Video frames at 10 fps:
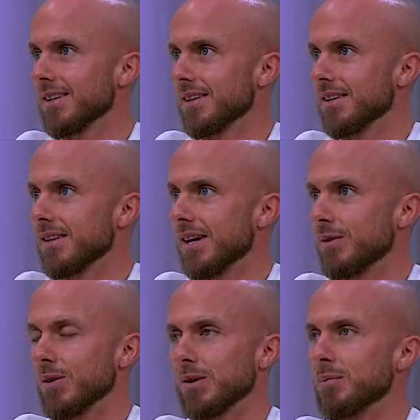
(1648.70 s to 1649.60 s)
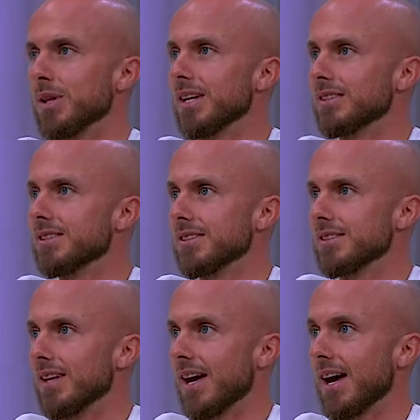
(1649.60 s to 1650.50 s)
that were in places
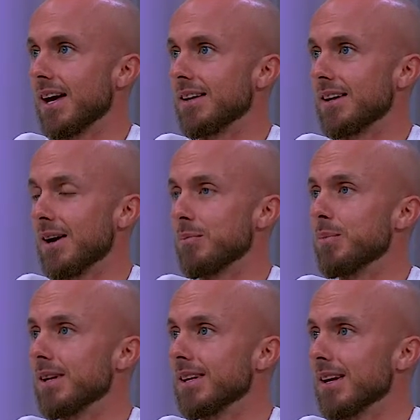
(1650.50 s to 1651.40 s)
that I had not been yet.